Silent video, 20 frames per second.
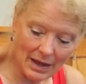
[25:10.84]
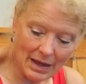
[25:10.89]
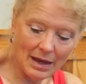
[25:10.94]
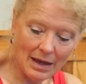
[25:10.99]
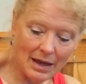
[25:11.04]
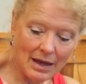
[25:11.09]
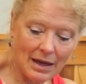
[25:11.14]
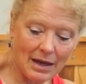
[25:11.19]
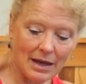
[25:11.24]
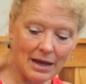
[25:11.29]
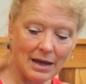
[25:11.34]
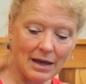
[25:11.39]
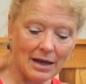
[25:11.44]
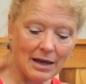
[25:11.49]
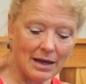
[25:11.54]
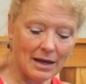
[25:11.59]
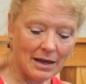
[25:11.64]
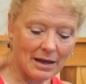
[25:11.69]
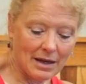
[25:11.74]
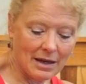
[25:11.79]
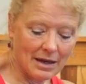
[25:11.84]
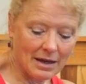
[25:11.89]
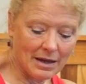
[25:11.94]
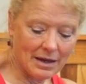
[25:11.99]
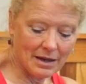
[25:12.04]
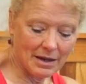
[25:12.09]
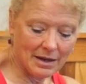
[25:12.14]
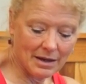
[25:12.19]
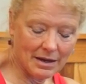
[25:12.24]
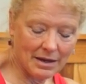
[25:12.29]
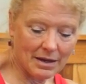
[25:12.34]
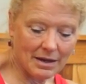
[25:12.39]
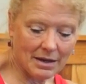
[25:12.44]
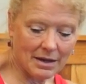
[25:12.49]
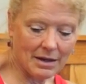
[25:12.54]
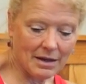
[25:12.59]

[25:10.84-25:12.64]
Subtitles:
Nobody speaks.